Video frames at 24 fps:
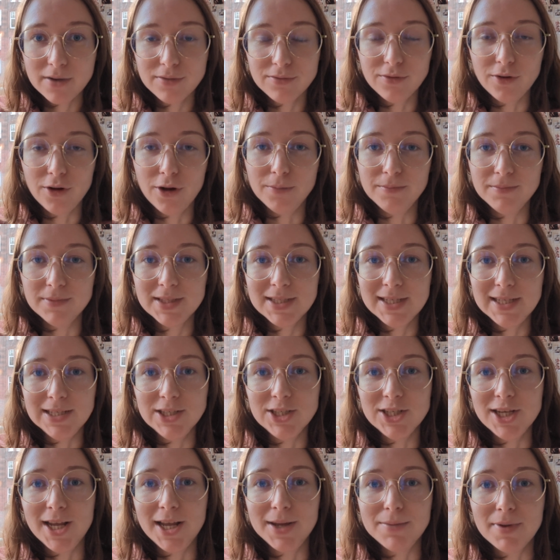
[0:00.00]
from
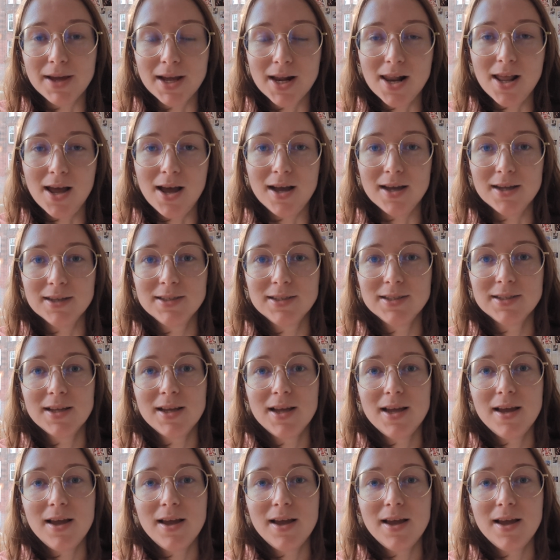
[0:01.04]
teaching my class